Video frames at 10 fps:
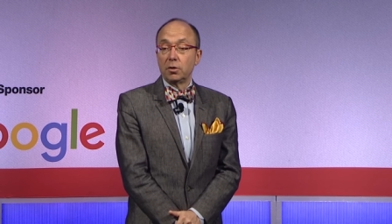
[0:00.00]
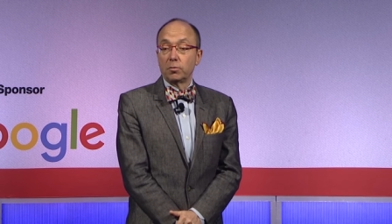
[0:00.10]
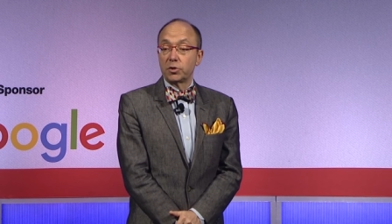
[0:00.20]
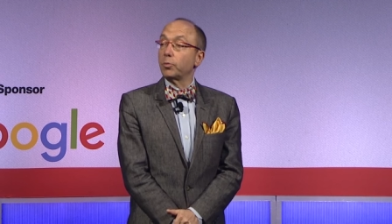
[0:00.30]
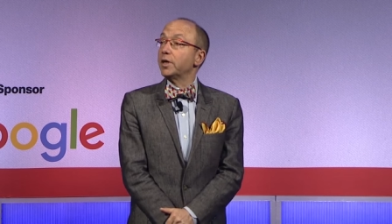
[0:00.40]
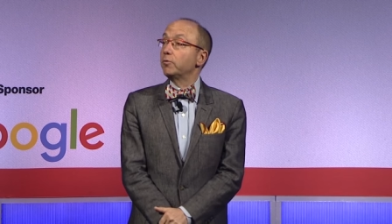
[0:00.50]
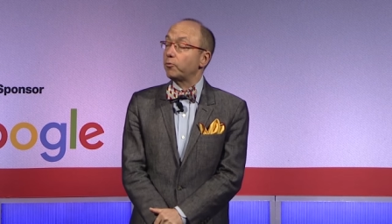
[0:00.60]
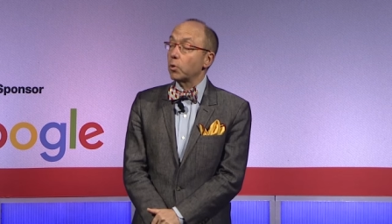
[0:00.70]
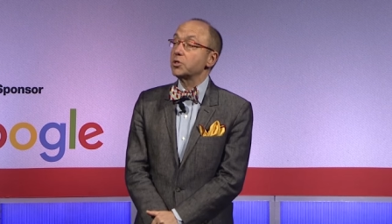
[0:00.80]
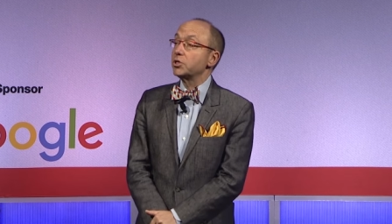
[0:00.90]
which
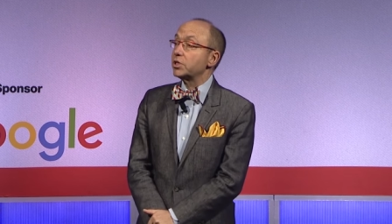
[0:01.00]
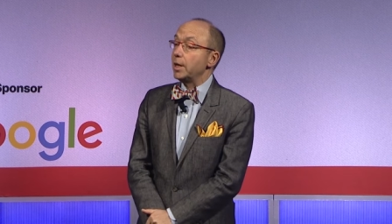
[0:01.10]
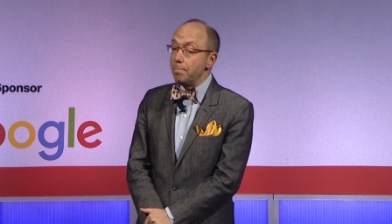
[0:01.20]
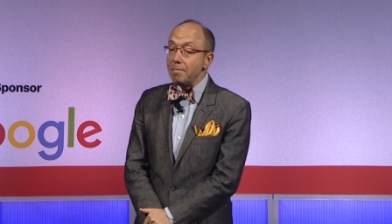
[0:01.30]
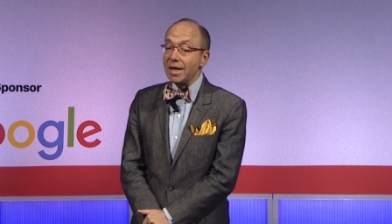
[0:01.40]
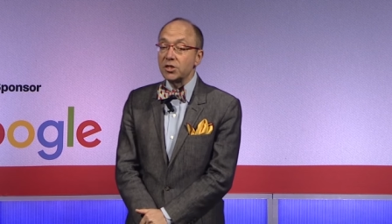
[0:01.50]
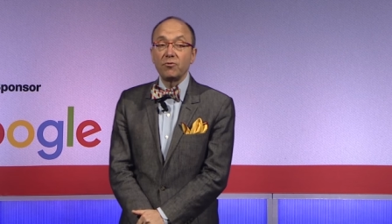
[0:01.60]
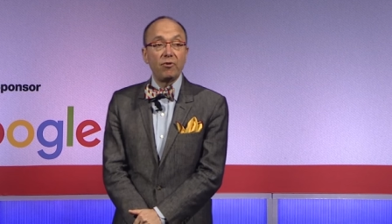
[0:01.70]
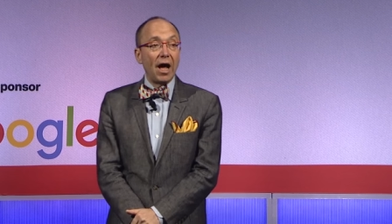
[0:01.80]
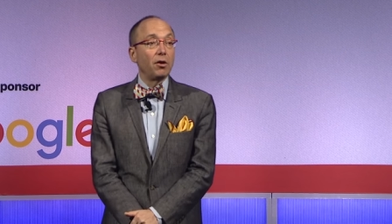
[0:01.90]
reinforces the immense
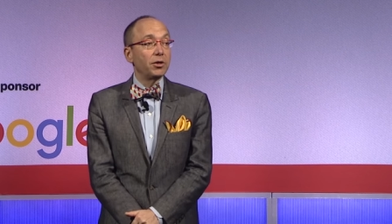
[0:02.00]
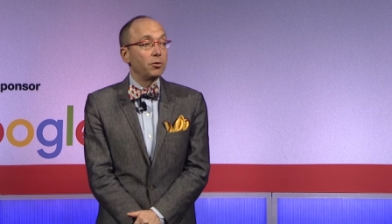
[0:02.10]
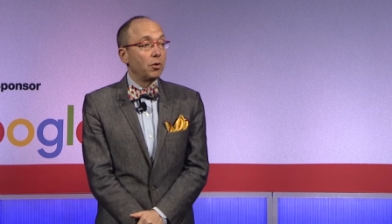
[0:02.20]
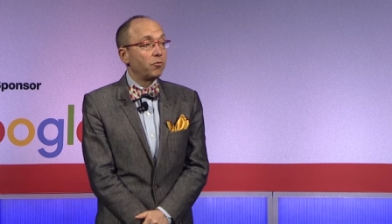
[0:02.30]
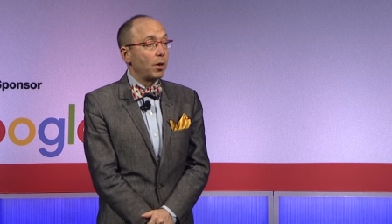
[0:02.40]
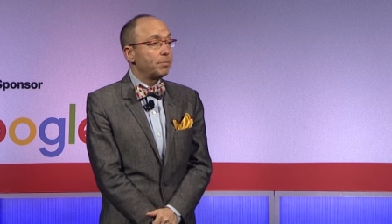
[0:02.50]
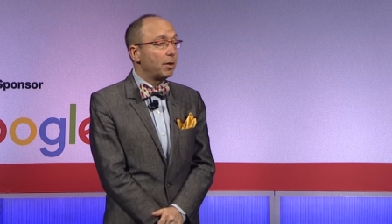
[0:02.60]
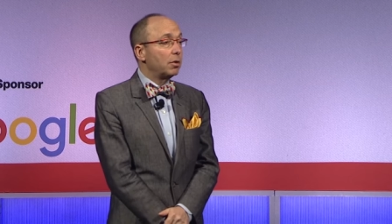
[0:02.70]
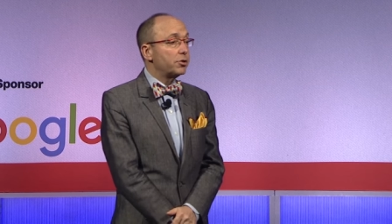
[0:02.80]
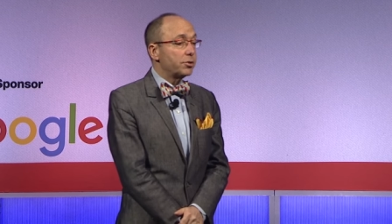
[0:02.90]
value of what
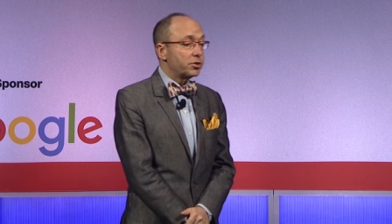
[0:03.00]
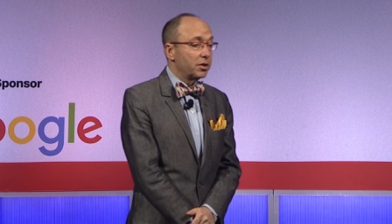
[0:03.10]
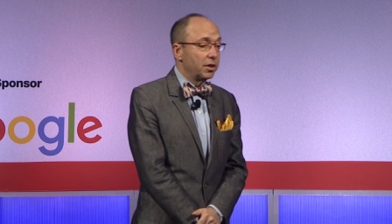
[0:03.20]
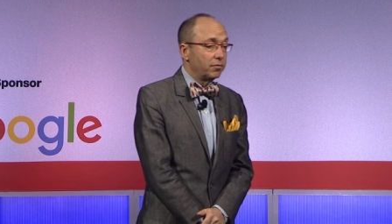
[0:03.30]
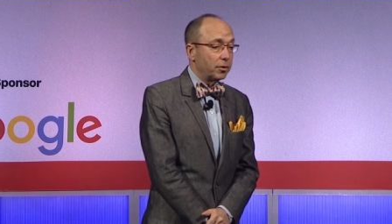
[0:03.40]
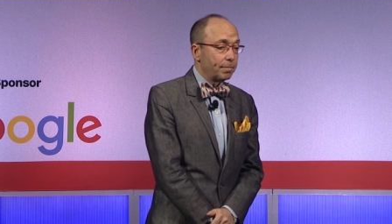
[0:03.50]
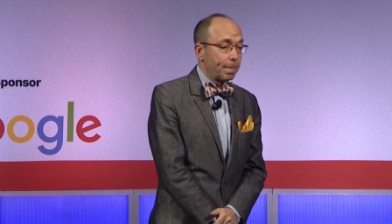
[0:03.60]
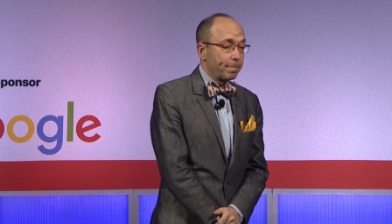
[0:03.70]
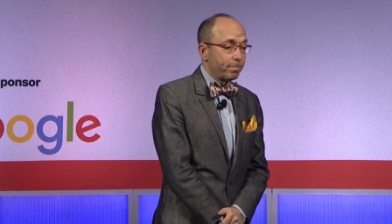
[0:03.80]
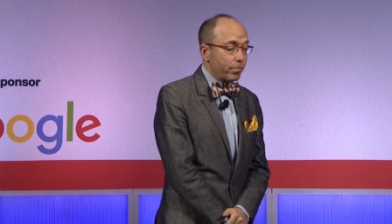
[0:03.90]
publishers deliver.
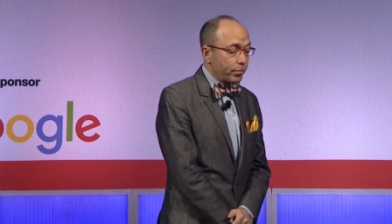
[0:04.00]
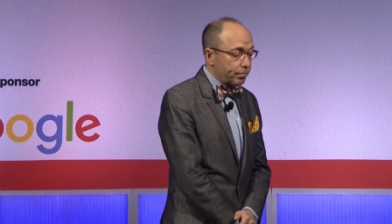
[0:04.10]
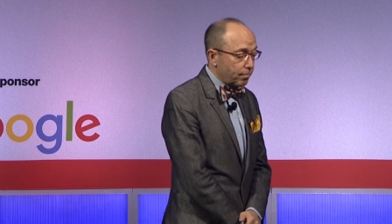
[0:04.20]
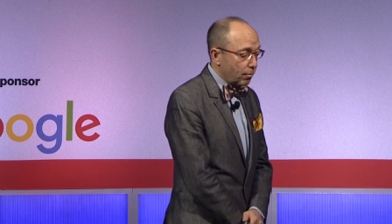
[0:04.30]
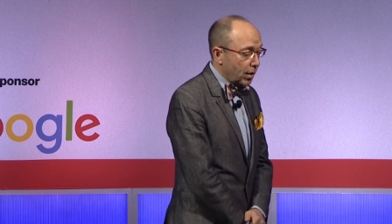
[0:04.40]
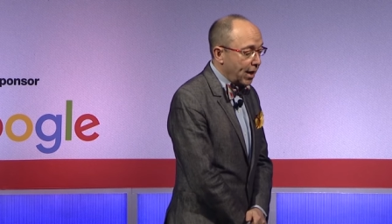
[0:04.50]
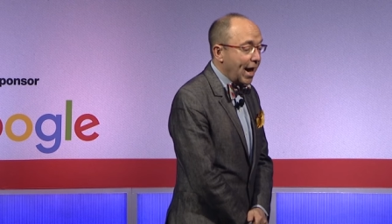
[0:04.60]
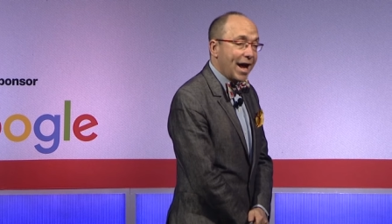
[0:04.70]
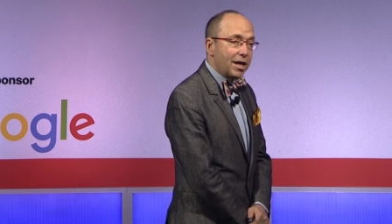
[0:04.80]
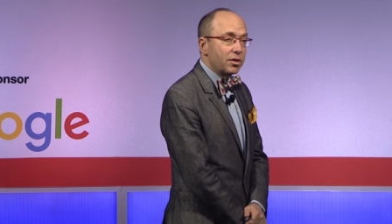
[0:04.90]

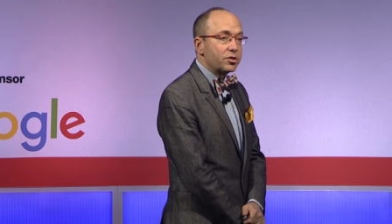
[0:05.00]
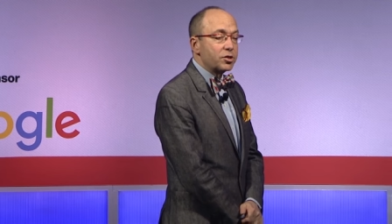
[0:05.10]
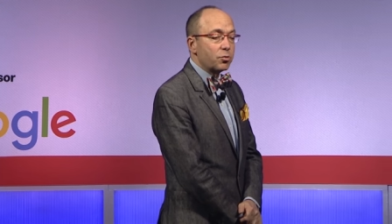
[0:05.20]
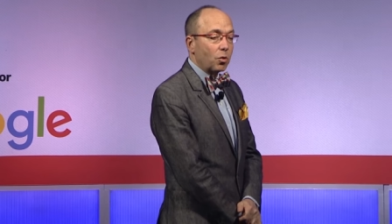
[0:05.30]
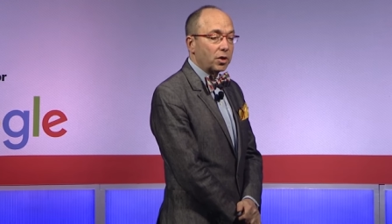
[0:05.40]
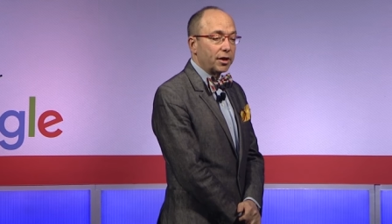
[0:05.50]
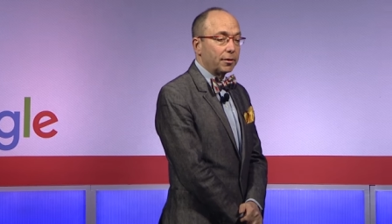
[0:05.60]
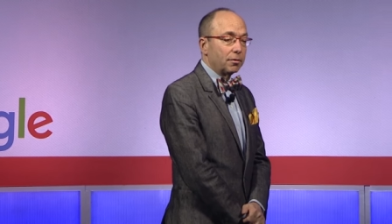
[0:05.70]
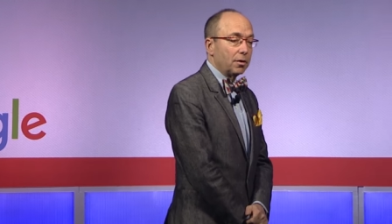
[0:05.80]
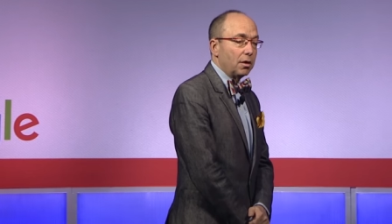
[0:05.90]
And this is working.
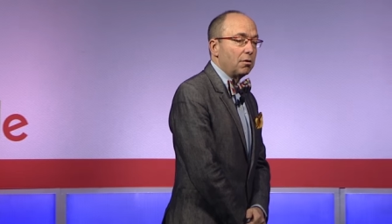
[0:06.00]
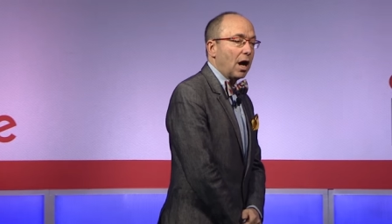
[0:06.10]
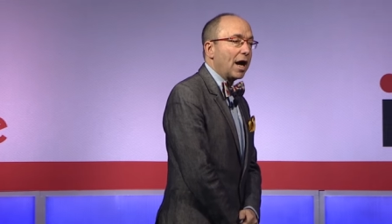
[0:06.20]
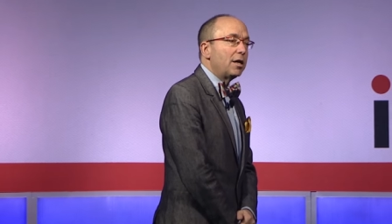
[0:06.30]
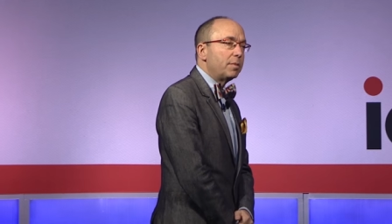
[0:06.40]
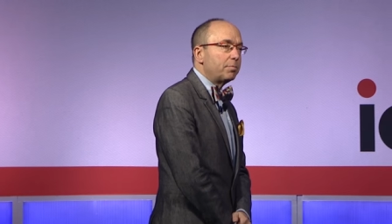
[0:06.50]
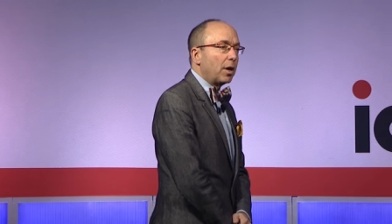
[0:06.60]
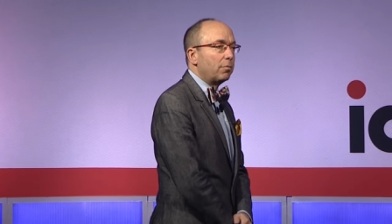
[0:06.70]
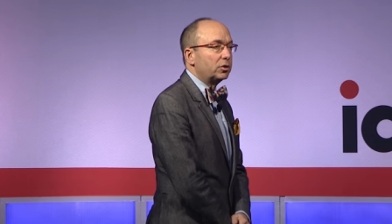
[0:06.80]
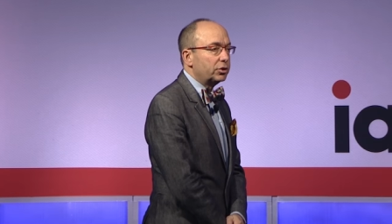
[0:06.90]
IAB
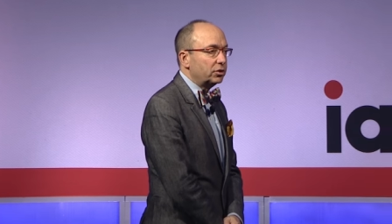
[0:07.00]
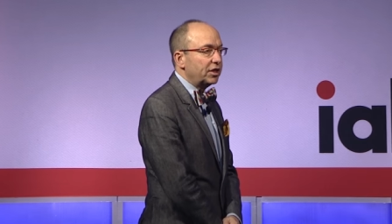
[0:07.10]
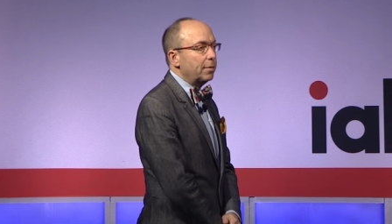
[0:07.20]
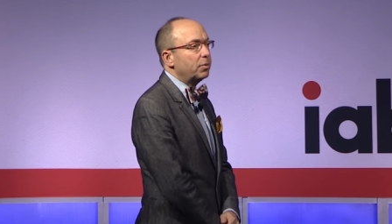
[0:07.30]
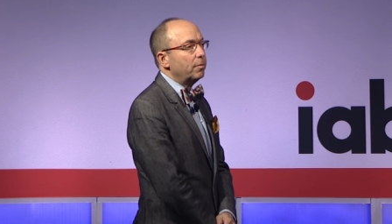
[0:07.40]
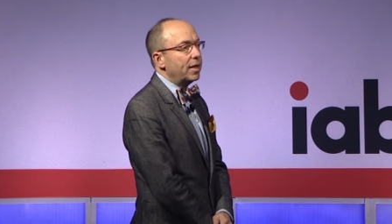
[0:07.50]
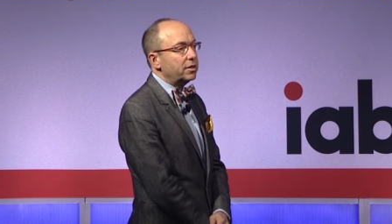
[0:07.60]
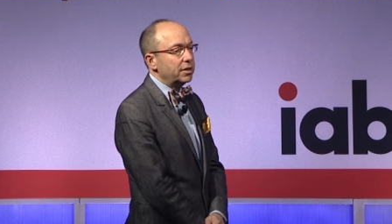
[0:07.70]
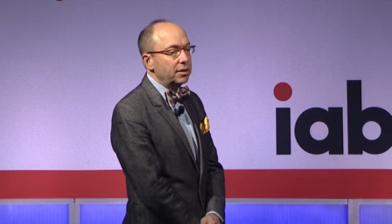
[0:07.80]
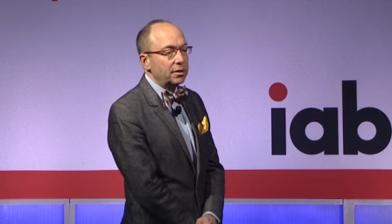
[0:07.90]
publishers
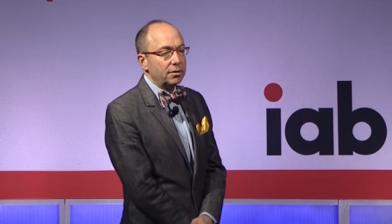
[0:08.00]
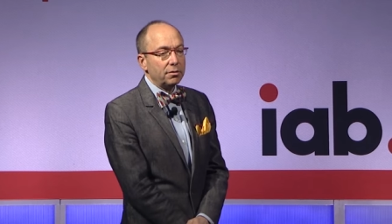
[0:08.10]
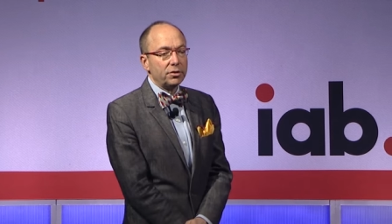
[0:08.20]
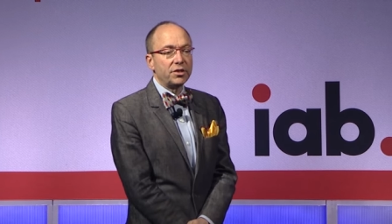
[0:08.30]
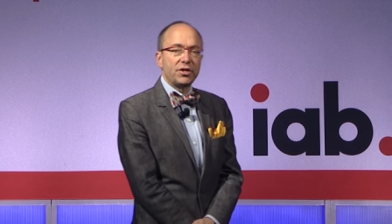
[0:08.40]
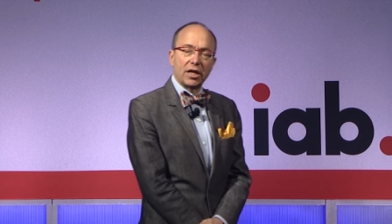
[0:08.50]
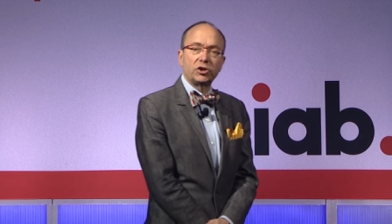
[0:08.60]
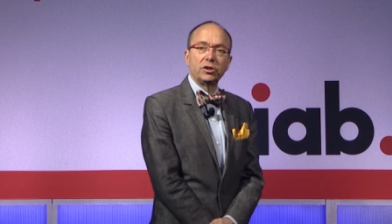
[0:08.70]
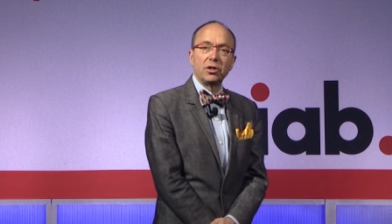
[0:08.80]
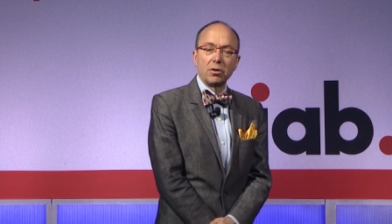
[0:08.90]
implementing
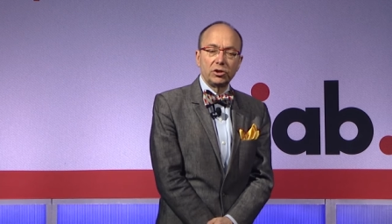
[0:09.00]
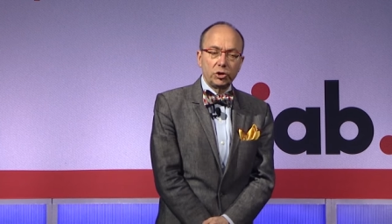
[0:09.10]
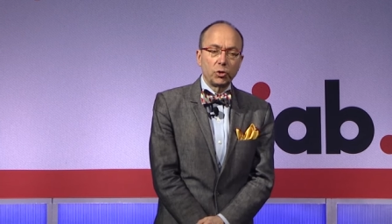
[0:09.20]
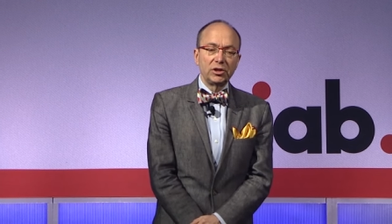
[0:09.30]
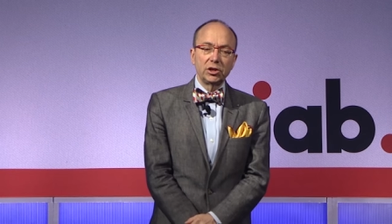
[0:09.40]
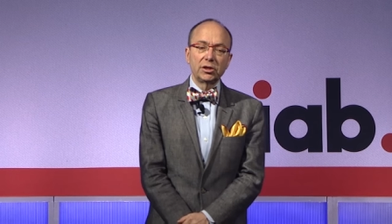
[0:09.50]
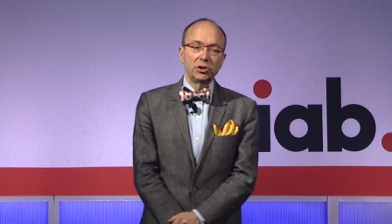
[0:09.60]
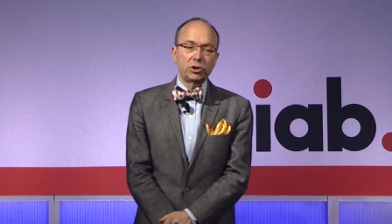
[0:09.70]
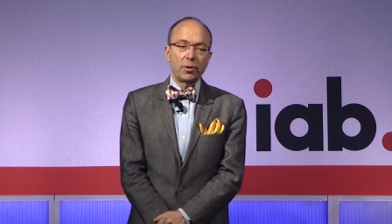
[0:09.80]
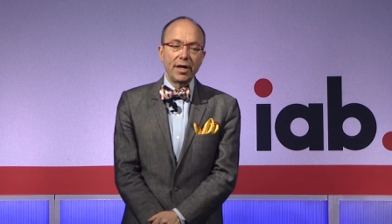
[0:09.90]
detection, notice, choice, and
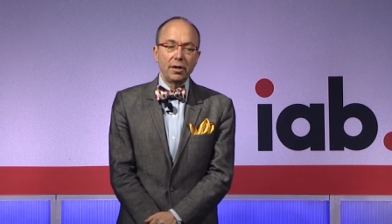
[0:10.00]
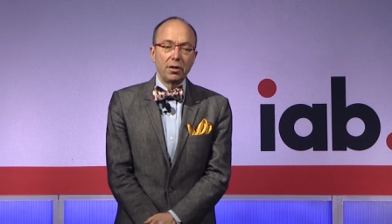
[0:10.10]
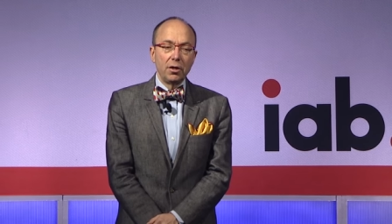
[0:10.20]
constraint